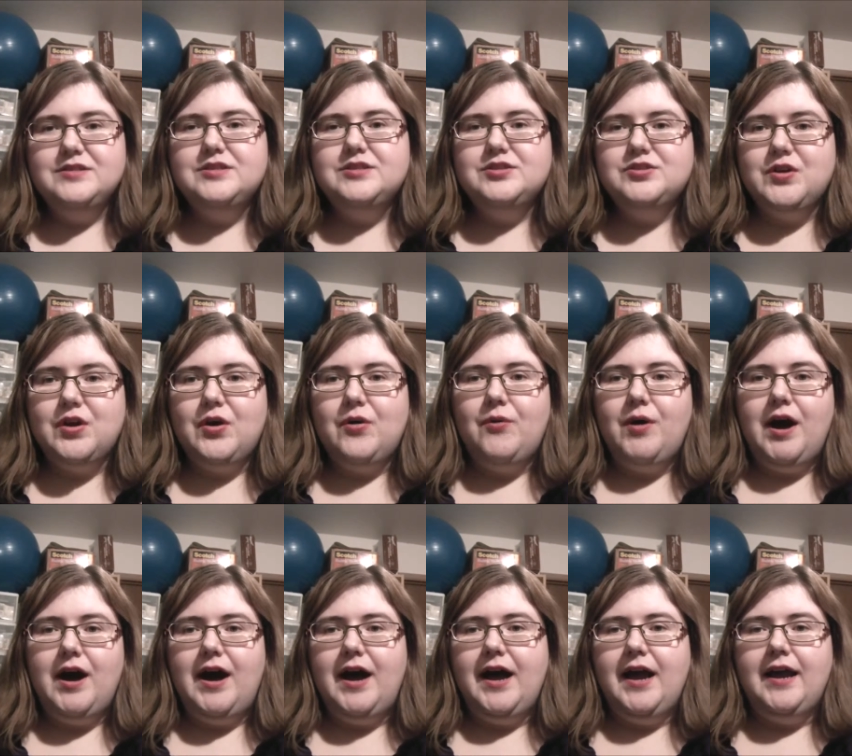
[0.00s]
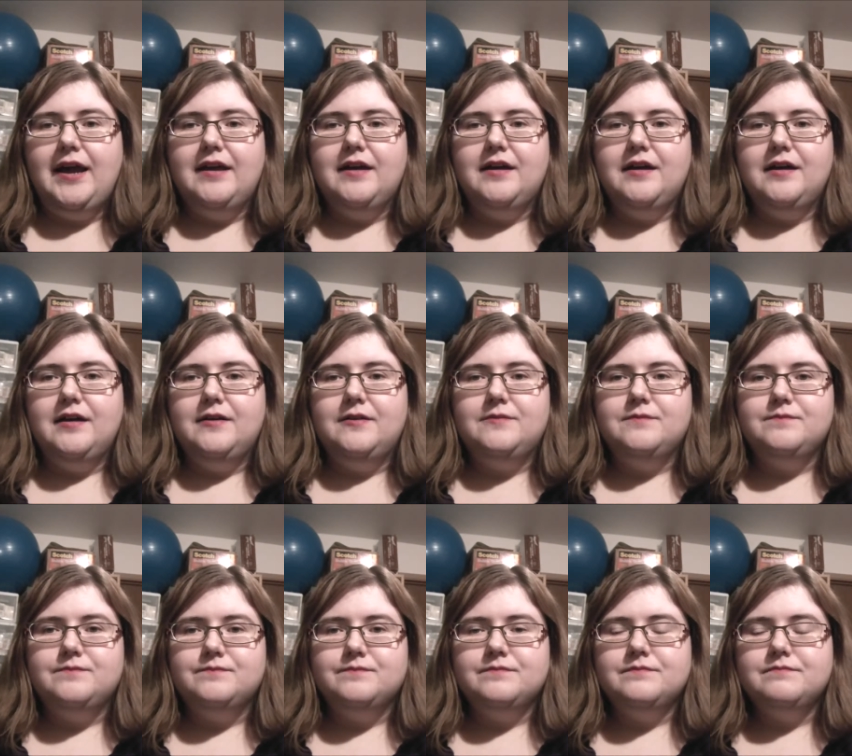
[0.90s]
So I
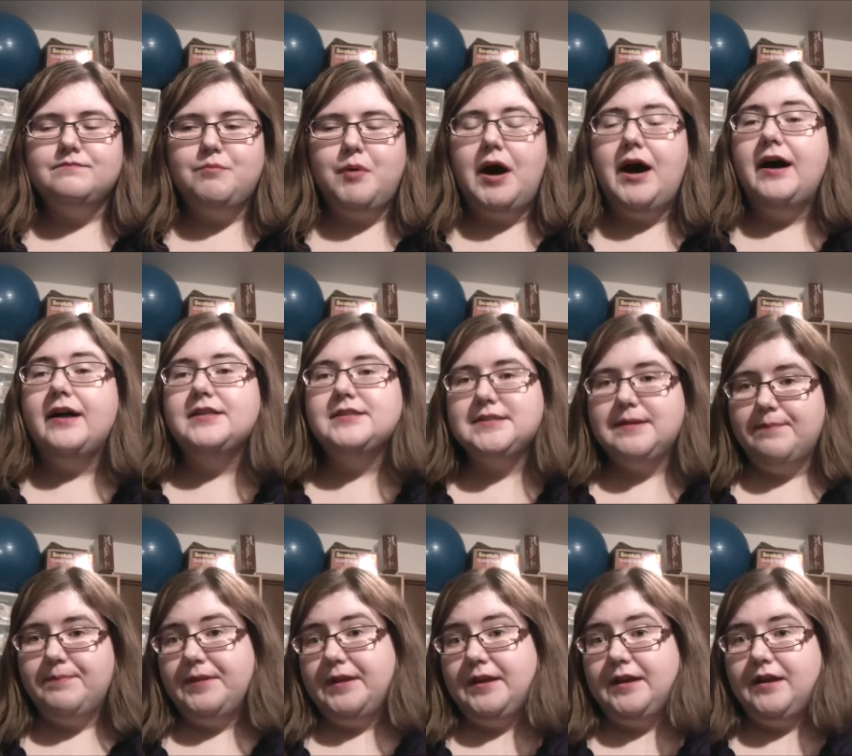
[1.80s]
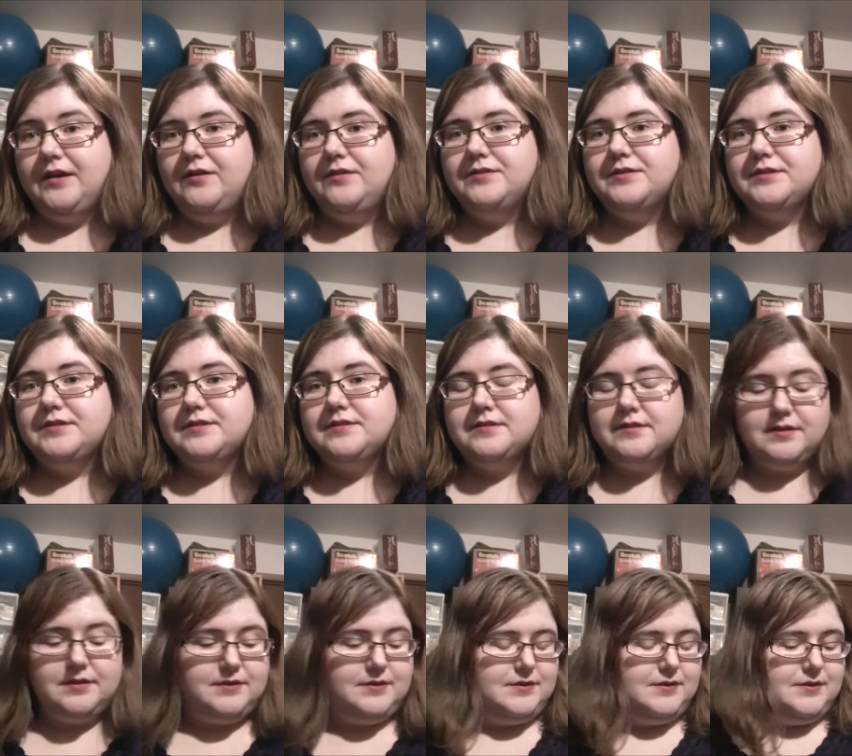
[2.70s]
um, bought something else.